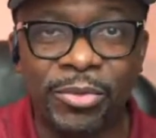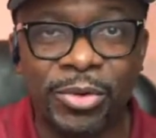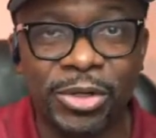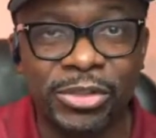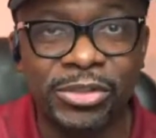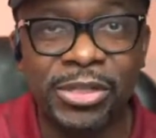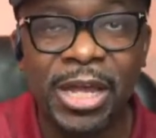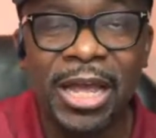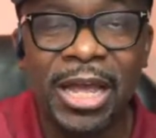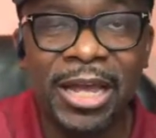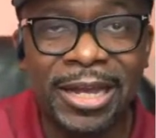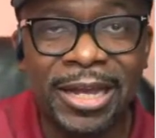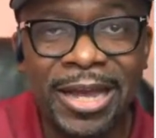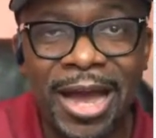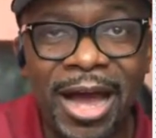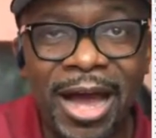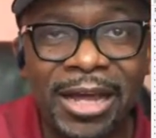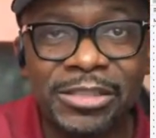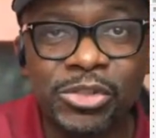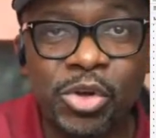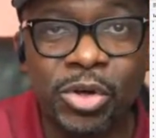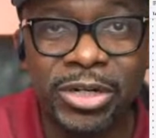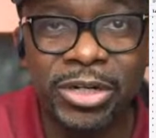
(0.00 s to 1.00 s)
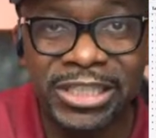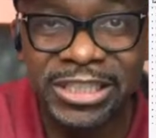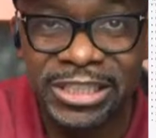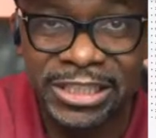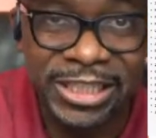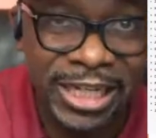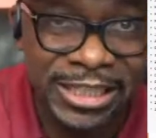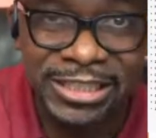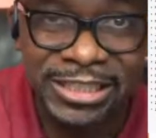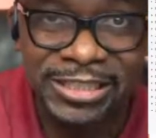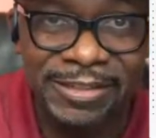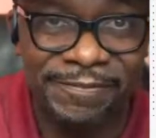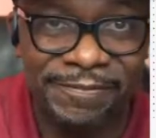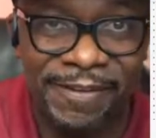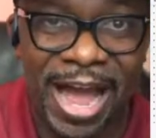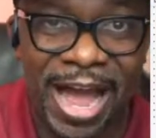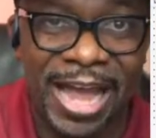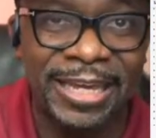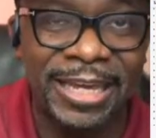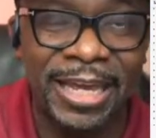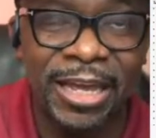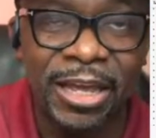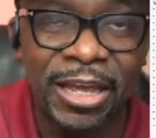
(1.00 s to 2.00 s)
In other words, God is going to
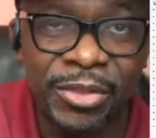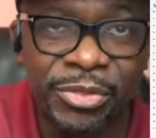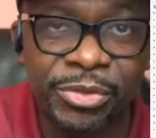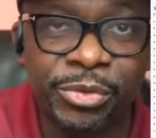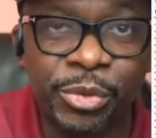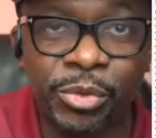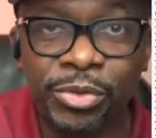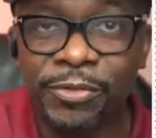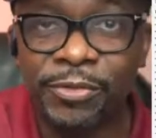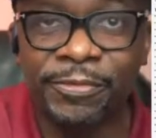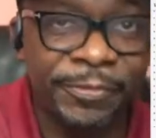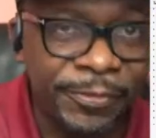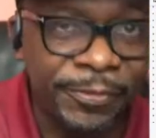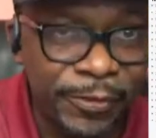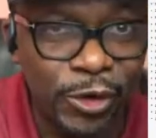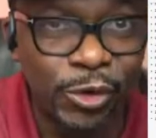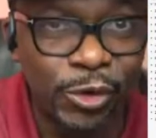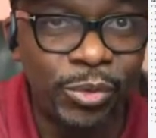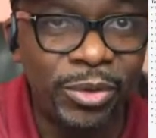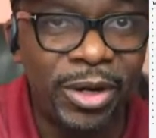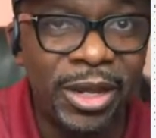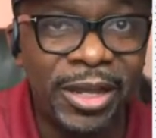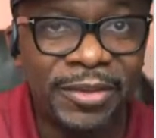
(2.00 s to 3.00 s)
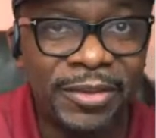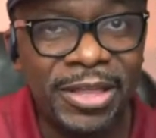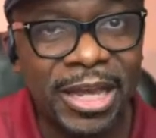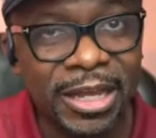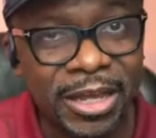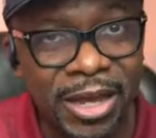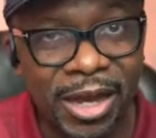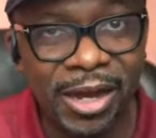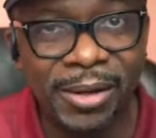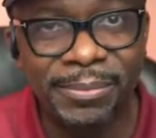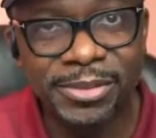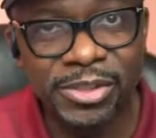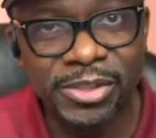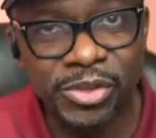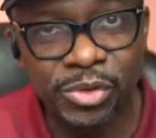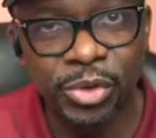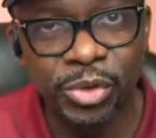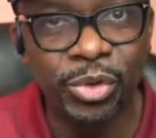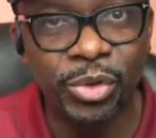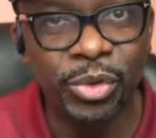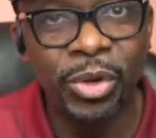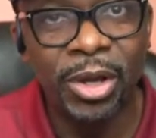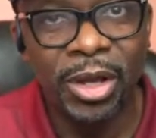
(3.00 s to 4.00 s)
justify it through the fruit that
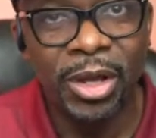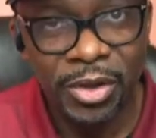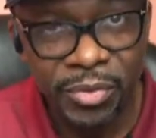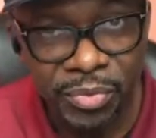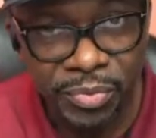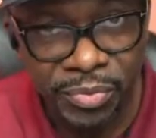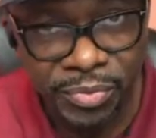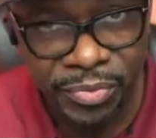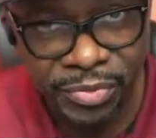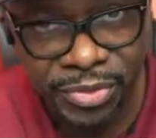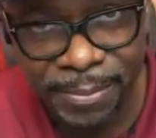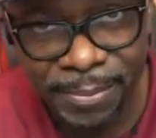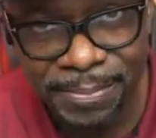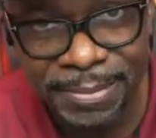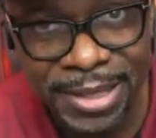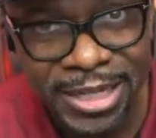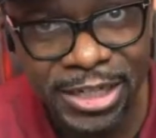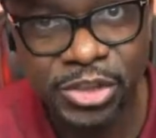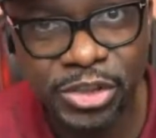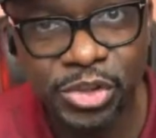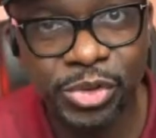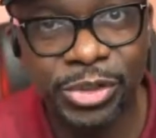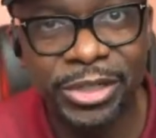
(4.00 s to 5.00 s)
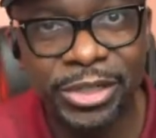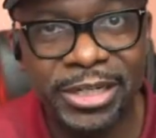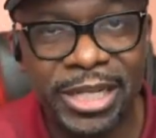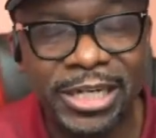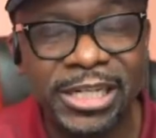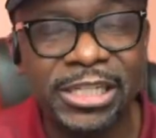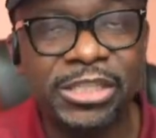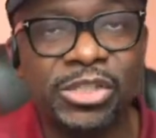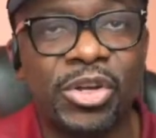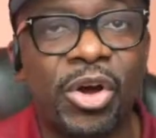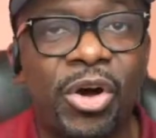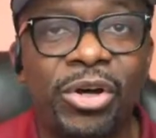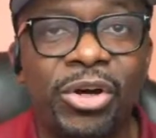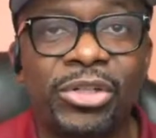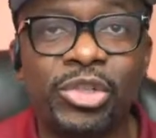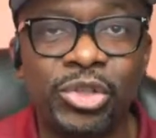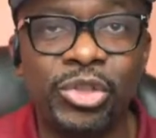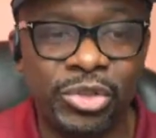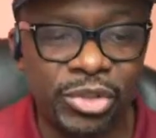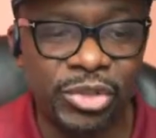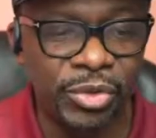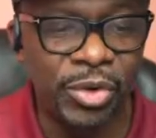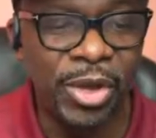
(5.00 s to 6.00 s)
comes through the ministry that he's
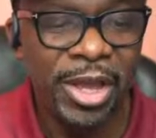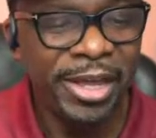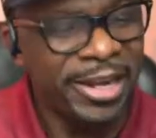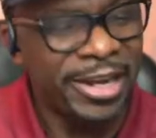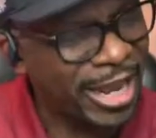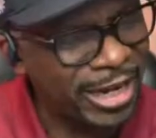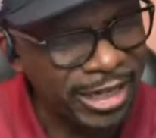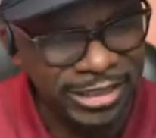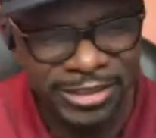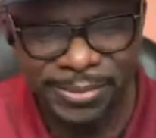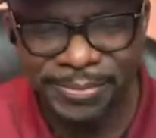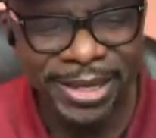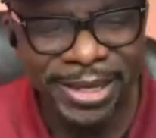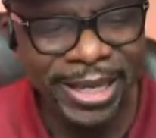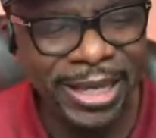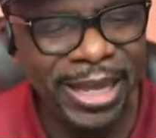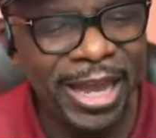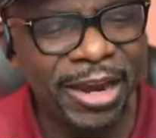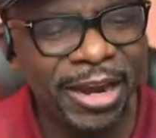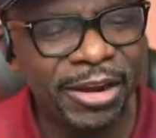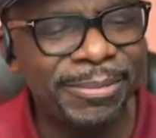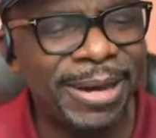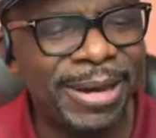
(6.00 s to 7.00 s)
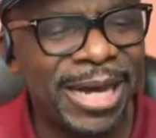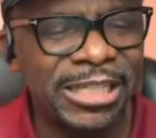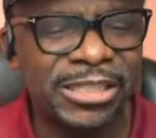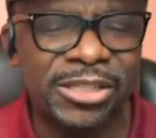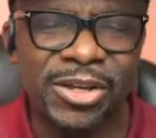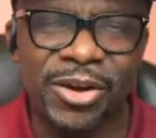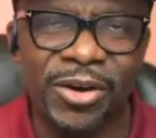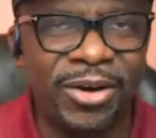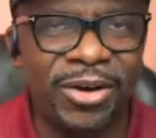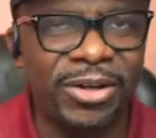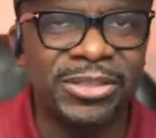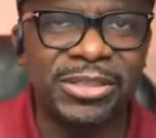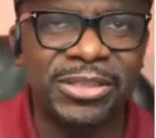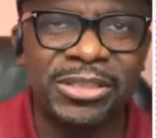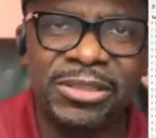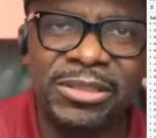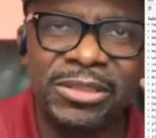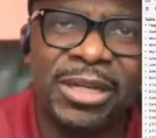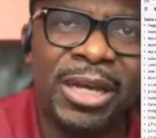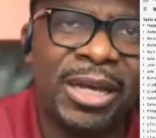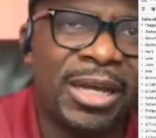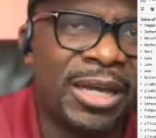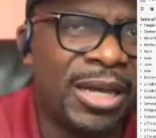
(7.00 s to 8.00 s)
called you to. Now, doesn't mean everybody's called
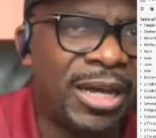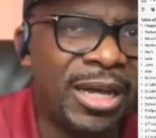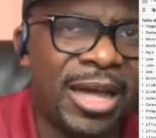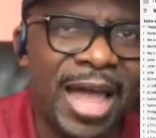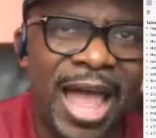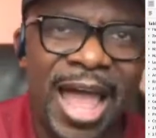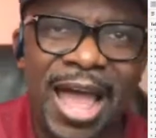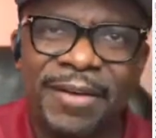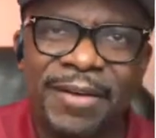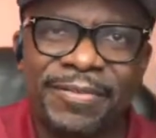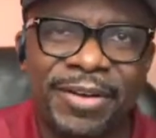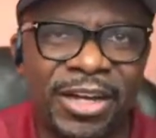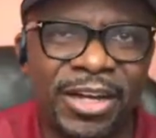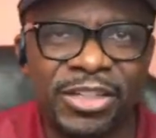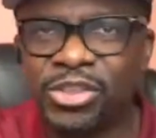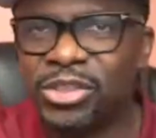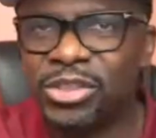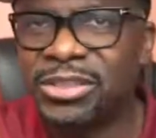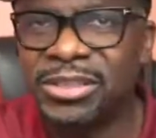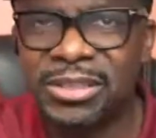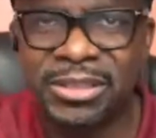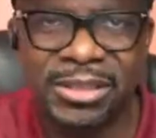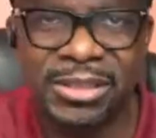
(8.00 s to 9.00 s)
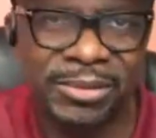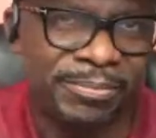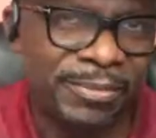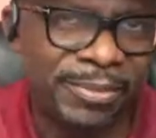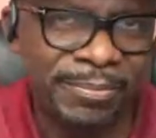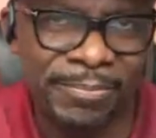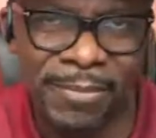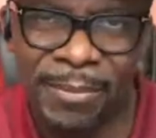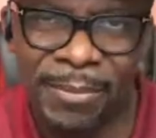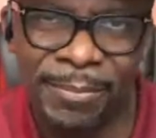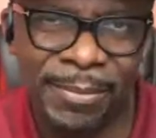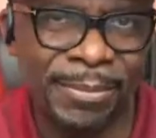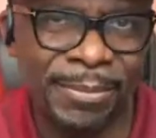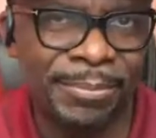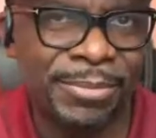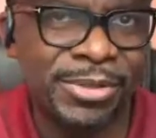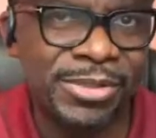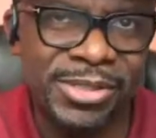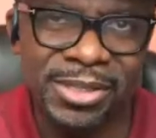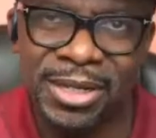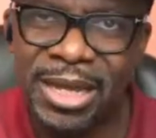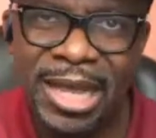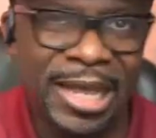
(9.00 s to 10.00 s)
to uh, have hundreds and uh,
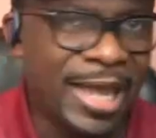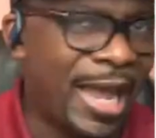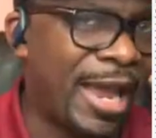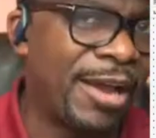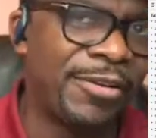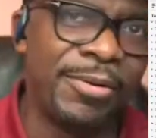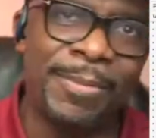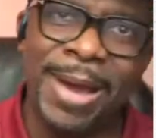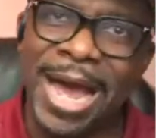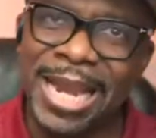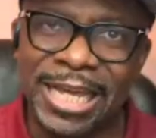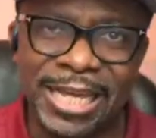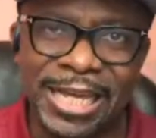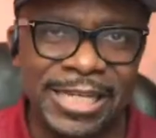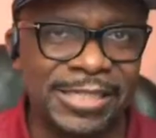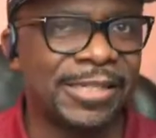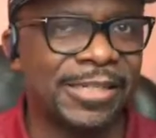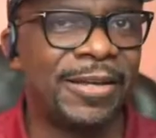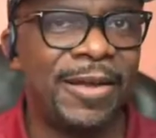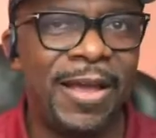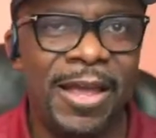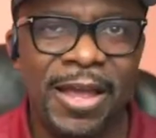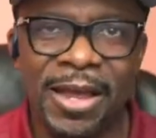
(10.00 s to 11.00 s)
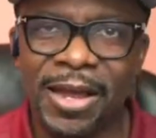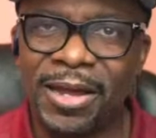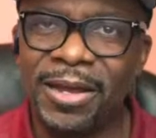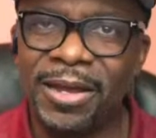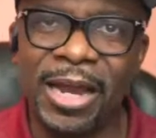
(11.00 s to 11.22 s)
members. Everybody isn't.